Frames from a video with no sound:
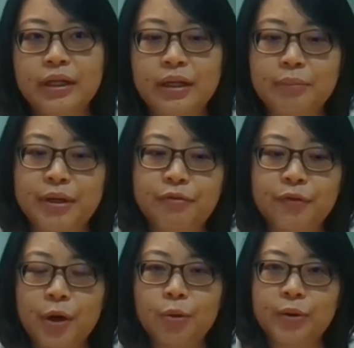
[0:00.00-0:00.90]

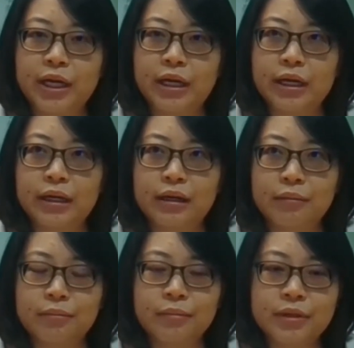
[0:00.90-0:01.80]
before we
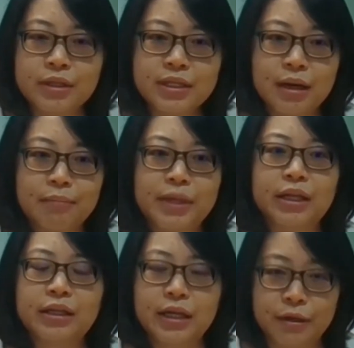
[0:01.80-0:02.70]
submit
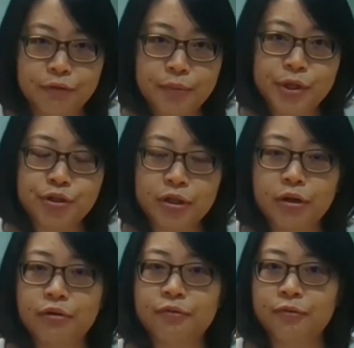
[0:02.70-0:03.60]
the information
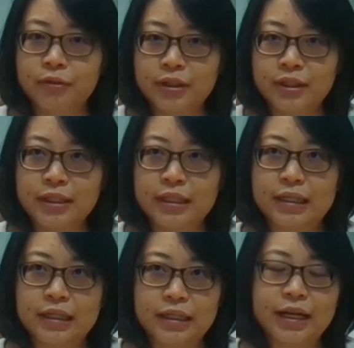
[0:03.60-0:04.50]
of
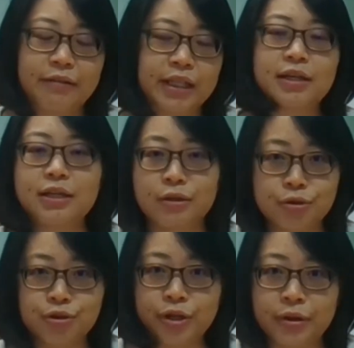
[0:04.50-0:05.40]
the directors and also
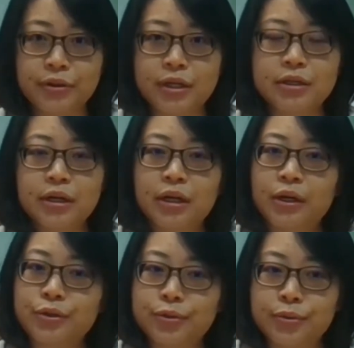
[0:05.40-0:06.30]
shareholders
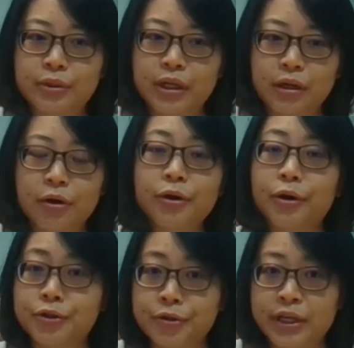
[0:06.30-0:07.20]
to the local
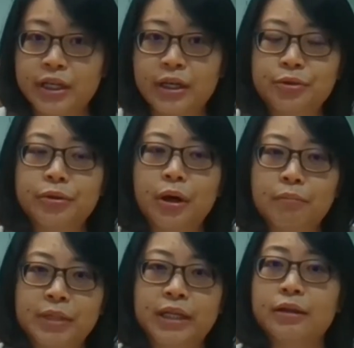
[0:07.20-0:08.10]
authority to
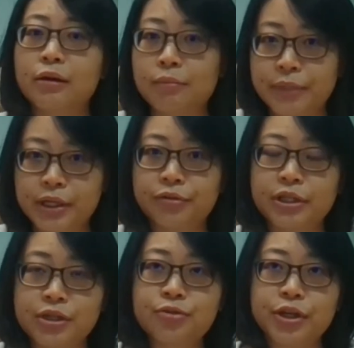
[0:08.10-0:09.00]
complete the company
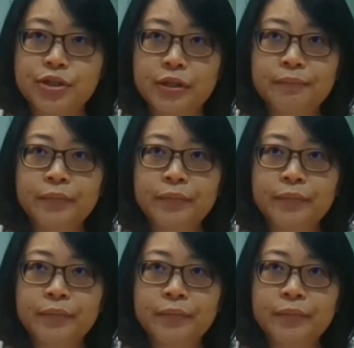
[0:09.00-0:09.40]
registration,